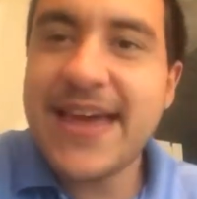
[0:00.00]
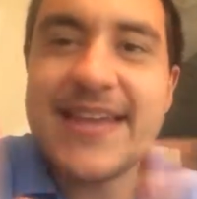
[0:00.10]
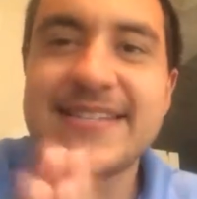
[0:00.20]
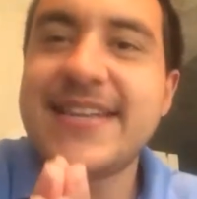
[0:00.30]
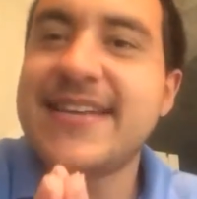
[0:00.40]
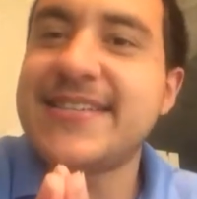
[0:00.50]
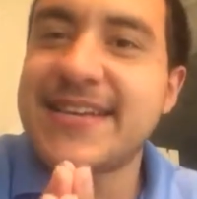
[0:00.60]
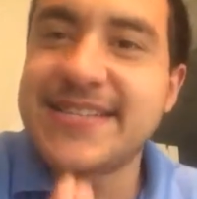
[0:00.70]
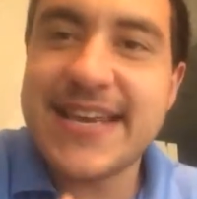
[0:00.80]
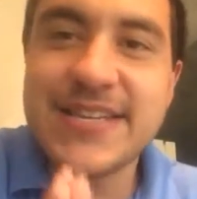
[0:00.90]
that he doesn't
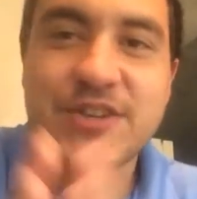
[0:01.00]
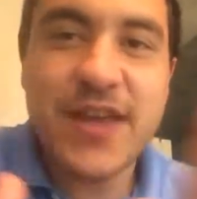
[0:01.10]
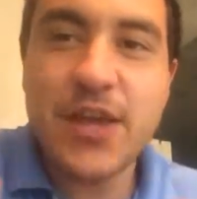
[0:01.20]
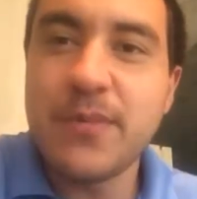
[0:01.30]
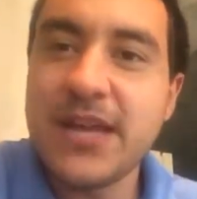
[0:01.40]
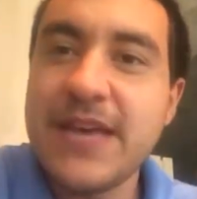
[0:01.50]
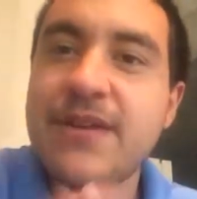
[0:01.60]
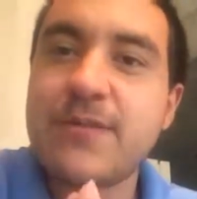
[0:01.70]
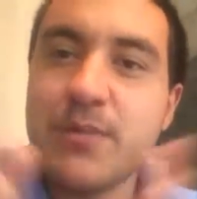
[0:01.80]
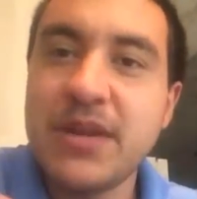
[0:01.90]
exist or that you believe
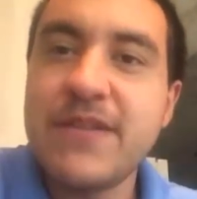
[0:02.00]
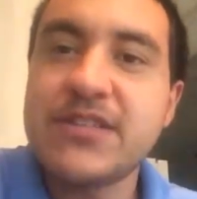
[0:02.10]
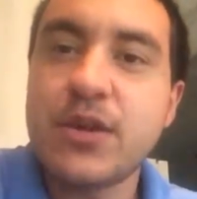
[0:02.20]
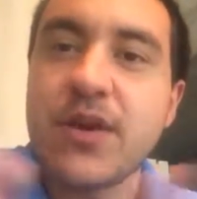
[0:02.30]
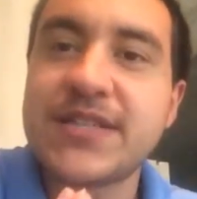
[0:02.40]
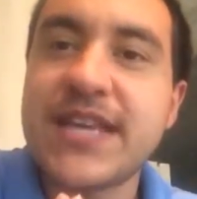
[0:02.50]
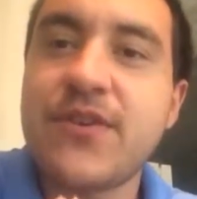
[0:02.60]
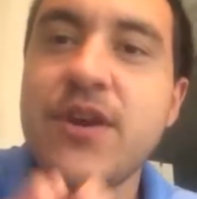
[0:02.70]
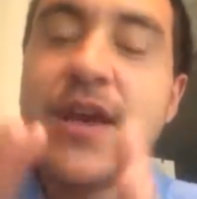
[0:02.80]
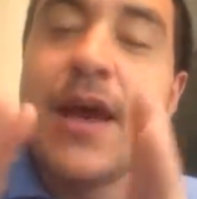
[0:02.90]
in him. You believe he's the Lord and
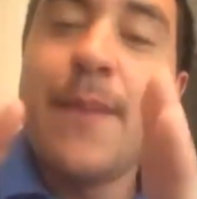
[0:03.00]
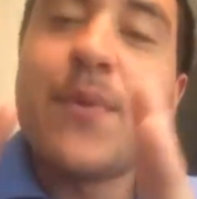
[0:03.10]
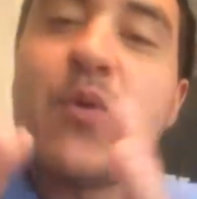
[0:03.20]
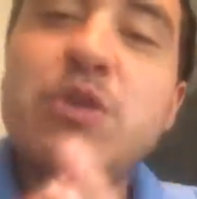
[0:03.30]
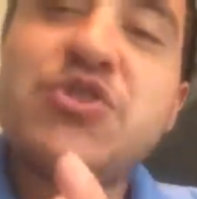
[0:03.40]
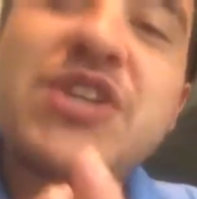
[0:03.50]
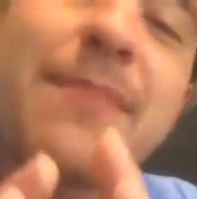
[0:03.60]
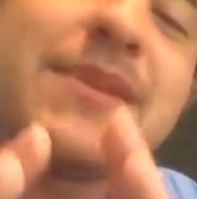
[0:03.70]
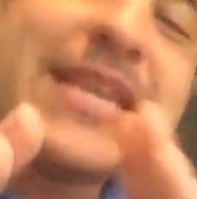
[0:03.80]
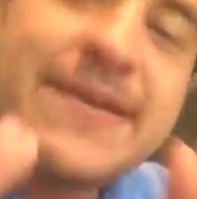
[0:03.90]
Savior. But when you
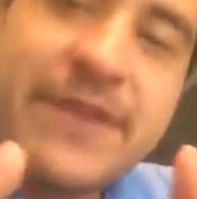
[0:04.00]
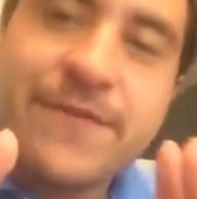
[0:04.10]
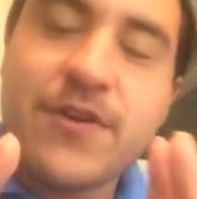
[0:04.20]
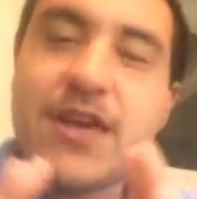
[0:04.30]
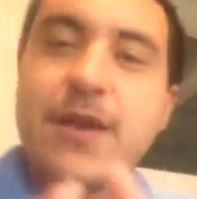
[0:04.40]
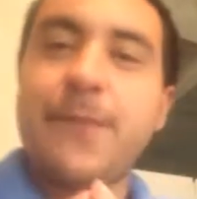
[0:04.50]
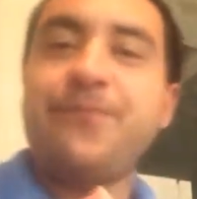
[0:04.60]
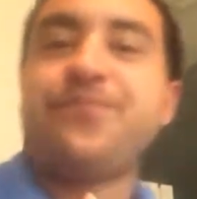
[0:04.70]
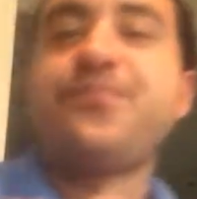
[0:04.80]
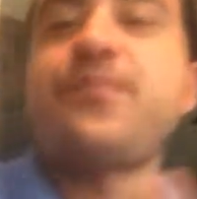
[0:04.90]
stop living for him,
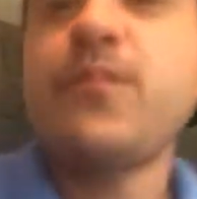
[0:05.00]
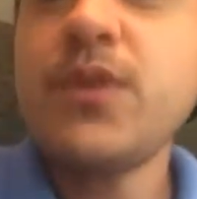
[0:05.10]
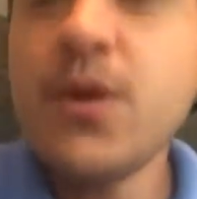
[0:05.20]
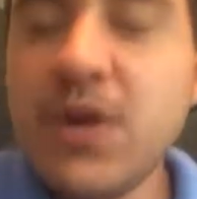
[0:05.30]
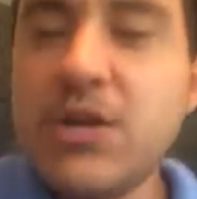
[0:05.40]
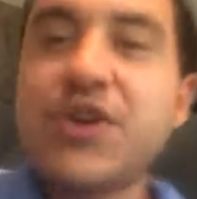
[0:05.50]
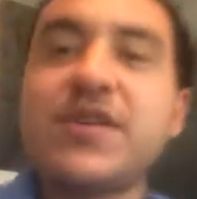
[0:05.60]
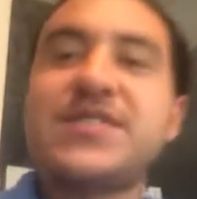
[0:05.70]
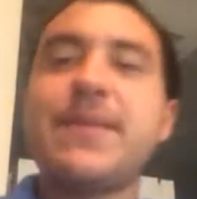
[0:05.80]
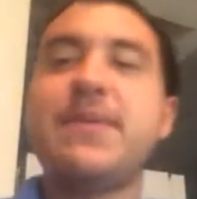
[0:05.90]
when you
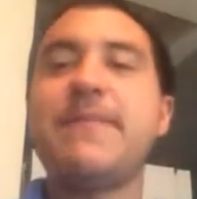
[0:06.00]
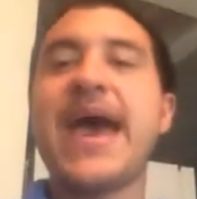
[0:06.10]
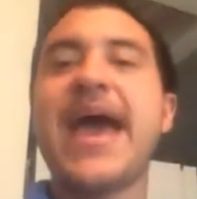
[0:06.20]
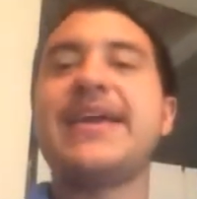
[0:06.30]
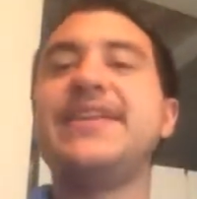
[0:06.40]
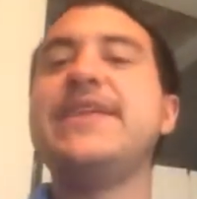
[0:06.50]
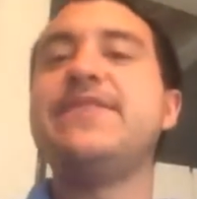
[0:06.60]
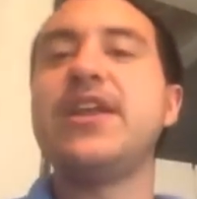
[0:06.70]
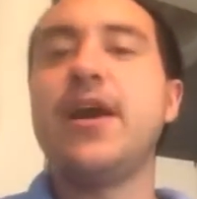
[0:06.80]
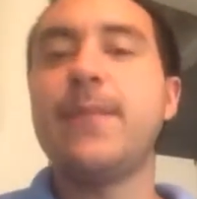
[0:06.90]
start stepping back and
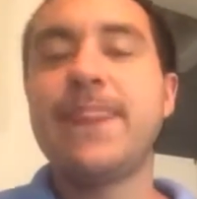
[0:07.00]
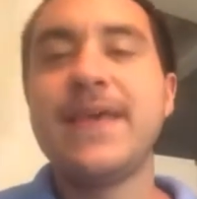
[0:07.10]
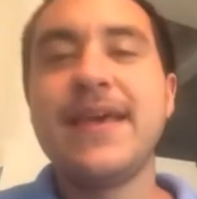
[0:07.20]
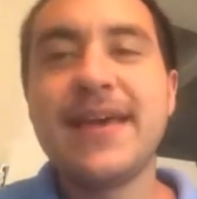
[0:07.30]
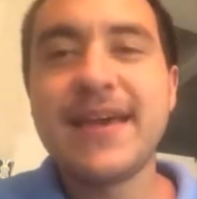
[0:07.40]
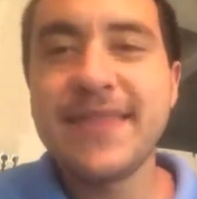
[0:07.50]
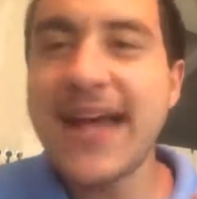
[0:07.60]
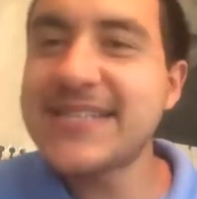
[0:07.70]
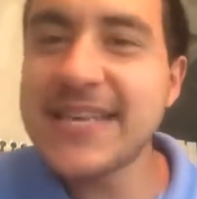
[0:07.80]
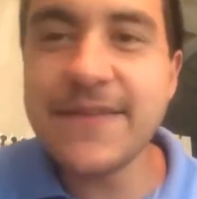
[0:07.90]
giving up,
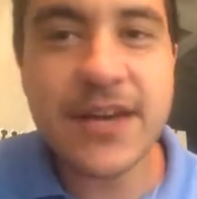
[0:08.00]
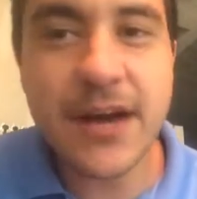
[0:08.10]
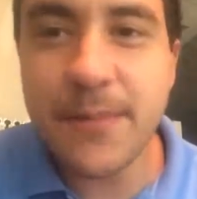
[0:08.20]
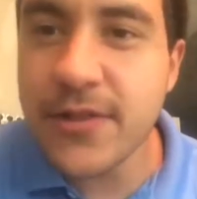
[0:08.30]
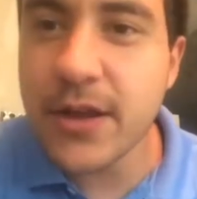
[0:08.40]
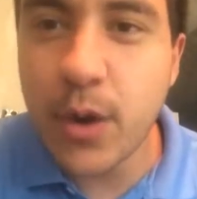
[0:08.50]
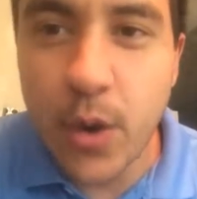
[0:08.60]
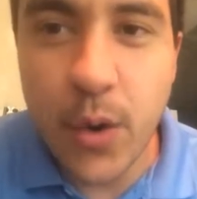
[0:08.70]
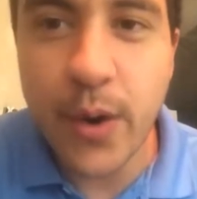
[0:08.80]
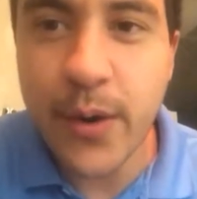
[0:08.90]
that's giving up on the
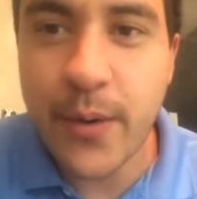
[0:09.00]
Lord.